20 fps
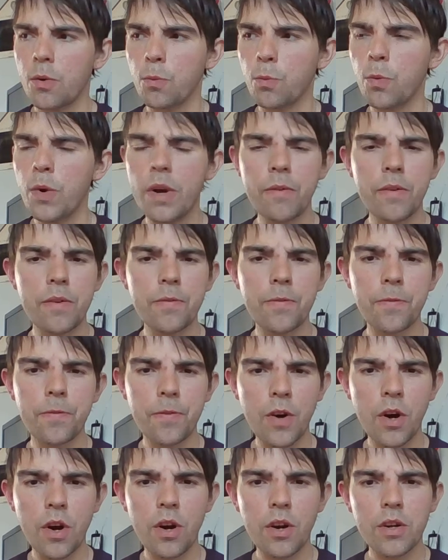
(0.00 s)
we're in
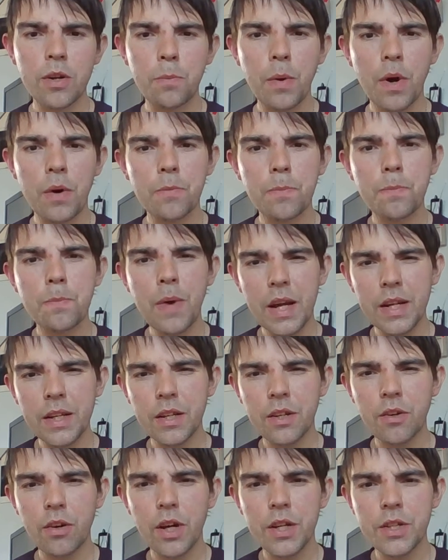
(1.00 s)
third above Man
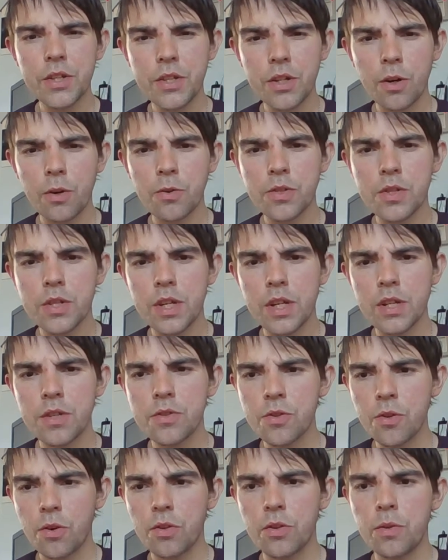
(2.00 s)
United, Chelsea, and
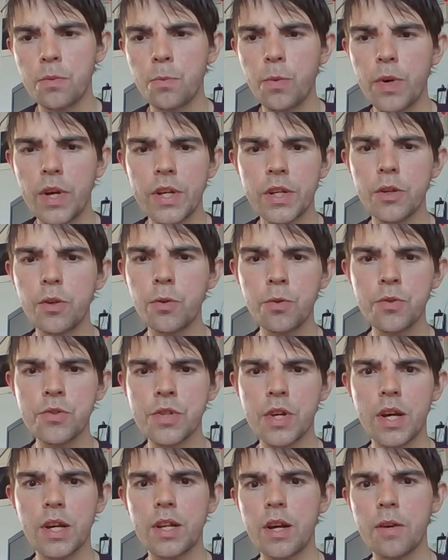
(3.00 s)
Tottenham, where you
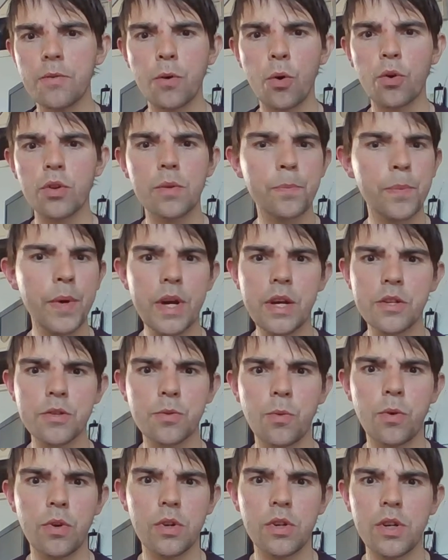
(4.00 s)
say they've got the better
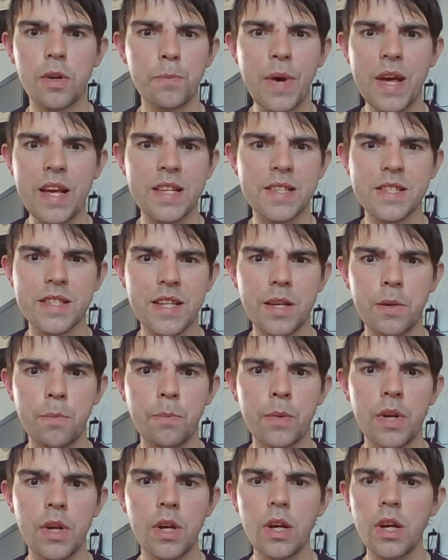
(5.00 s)
squad and the better team,
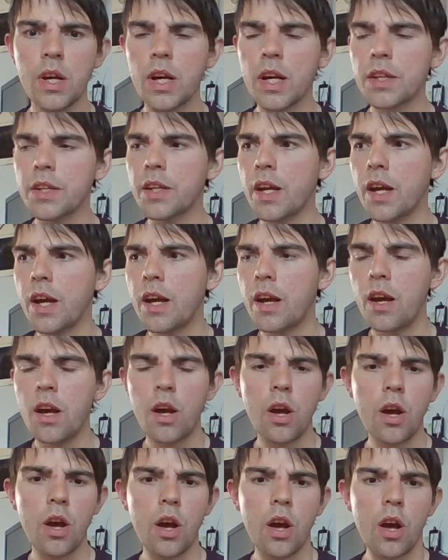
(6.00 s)
and yet
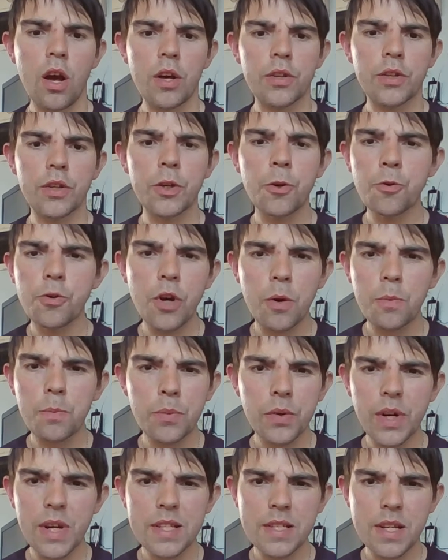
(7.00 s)
you don't
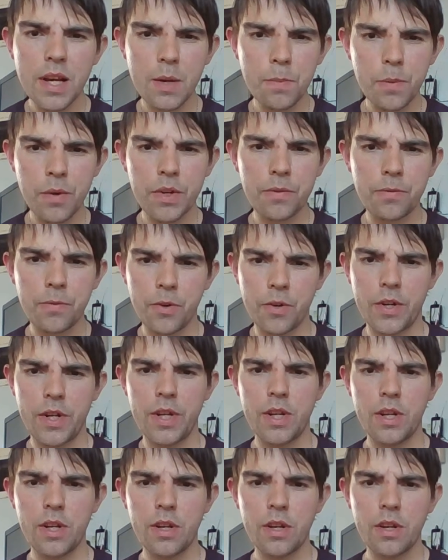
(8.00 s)
praise Emery for it.